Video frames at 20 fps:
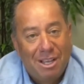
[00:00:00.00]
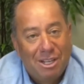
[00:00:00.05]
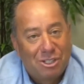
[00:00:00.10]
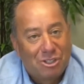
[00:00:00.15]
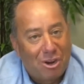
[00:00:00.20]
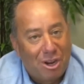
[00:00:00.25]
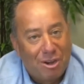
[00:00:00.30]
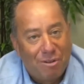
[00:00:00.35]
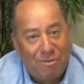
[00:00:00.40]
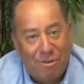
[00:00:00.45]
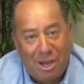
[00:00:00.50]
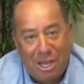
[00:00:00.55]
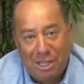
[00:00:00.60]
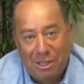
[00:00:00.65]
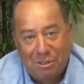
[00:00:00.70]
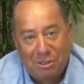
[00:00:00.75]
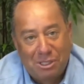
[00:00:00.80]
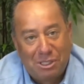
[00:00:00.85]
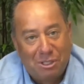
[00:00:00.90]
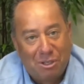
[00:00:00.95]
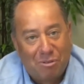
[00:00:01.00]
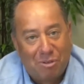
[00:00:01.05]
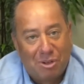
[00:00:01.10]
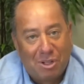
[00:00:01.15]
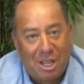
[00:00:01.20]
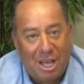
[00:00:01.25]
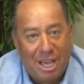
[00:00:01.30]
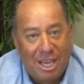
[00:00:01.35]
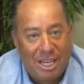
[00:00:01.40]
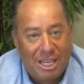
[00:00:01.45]
try to find those silver
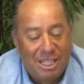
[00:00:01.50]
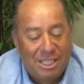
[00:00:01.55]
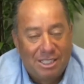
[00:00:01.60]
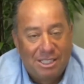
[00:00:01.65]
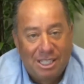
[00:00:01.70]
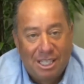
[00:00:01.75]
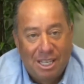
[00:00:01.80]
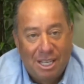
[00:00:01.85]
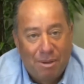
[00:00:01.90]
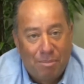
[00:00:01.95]
linings,